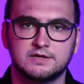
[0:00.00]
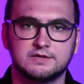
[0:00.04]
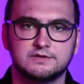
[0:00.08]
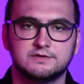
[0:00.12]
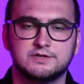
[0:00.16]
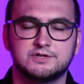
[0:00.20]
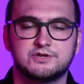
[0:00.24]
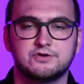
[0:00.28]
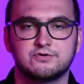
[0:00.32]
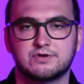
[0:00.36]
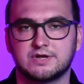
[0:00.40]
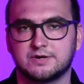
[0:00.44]

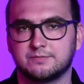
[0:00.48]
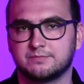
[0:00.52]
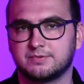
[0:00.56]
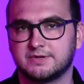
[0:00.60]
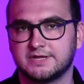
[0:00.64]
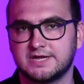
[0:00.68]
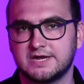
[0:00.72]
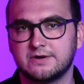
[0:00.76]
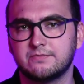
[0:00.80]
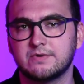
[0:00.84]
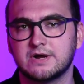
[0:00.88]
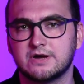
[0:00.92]
that you can
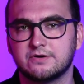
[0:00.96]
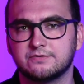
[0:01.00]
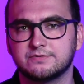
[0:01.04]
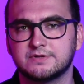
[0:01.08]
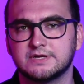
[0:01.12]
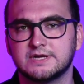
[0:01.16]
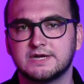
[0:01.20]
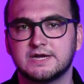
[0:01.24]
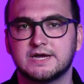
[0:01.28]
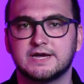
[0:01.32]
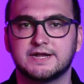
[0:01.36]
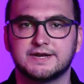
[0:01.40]
play around
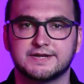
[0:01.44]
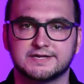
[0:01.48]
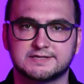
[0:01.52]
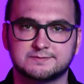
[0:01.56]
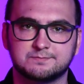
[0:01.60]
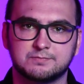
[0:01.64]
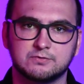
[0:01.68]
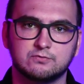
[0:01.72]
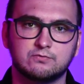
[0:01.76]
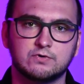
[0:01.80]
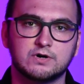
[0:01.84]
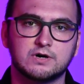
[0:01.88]
and
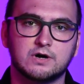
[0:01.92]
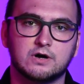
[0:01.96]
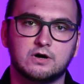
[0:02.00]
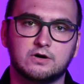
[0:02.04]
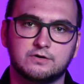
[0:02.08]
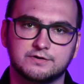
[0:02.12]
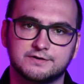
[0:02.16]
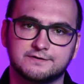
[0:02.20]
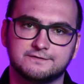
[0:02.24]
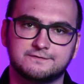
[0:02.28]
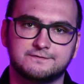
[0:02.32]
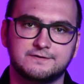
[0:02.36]
explore
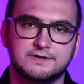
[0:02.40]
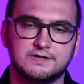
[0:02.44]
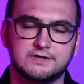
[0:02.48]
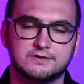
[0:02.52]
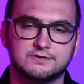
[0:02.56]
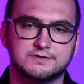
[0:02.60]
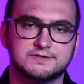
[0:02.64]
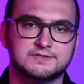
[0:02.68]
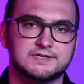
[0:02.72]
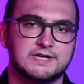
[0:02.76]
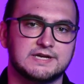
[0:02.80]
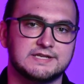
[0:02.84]
all the
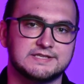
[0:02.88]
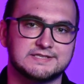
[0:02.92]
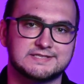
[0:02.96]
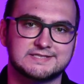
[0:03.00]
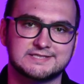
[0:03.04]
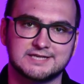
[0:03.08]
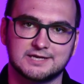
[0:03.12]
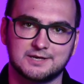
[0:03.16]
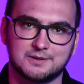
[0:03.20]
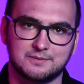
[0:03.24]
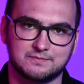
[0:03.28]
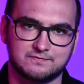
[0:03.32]
fields and
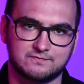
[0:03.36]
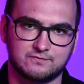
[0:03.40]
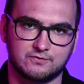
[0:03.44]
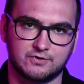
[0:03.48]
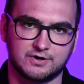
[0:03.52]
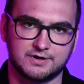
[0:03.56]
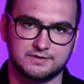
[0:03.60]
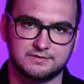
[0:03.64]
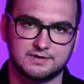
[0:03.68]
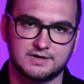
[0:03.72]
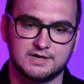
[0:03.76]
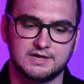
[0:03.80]
setup
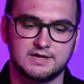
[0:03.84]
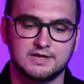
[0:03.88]
for it.